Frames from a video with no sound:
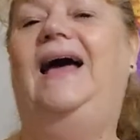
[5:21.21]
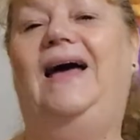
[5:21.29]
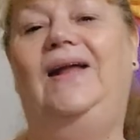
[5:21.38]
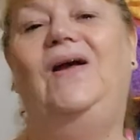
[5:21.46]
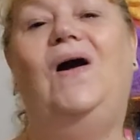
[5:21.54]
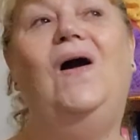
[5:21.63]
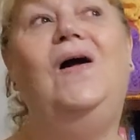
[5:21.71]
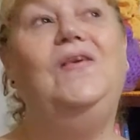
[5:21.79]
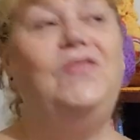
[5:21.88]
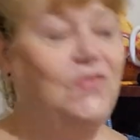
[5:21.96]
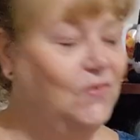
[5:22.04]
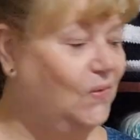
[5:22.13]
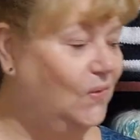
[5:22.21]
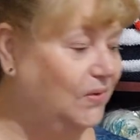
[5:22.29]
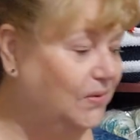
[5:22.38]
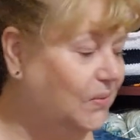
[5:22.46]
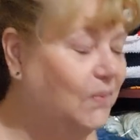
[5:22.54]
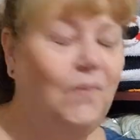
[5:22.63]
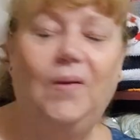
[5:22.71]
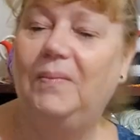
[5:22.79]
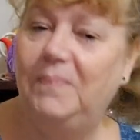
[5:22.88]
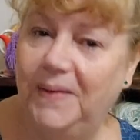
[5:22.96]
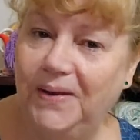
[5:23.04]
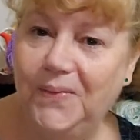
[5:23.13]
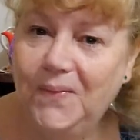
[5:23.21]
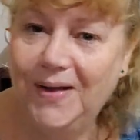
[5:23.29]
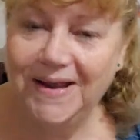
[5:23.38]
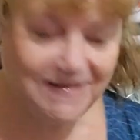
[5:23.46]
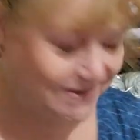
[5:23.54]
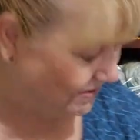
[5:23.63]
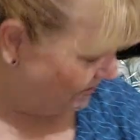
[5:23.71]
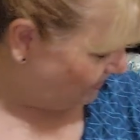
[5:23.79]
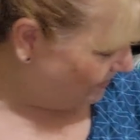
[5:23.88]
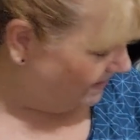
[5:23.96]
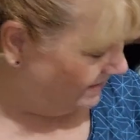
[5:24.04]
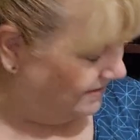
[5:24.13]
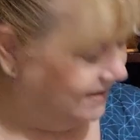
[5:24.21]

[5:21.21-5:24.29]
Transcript: And I thought, what better way to do it